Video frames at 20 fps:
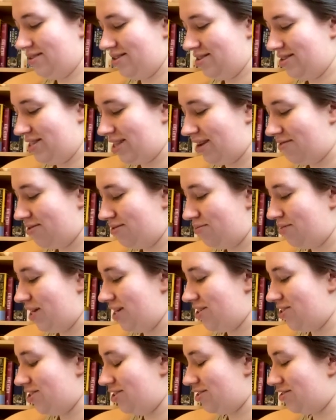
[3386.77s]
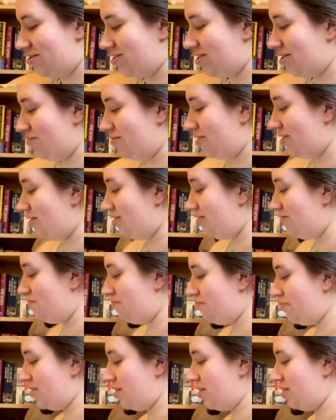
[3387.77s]
7 pages or something.
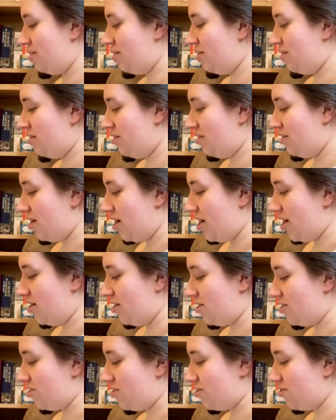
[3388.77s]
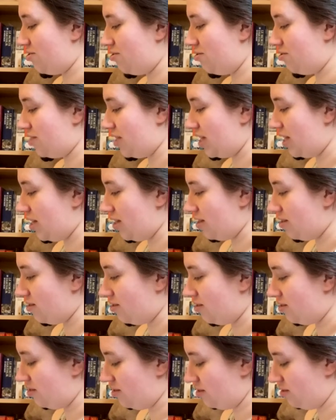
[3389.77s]
In a School
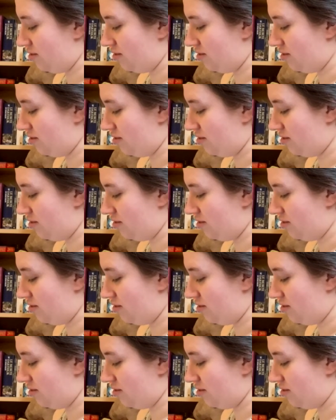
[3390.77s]
Days.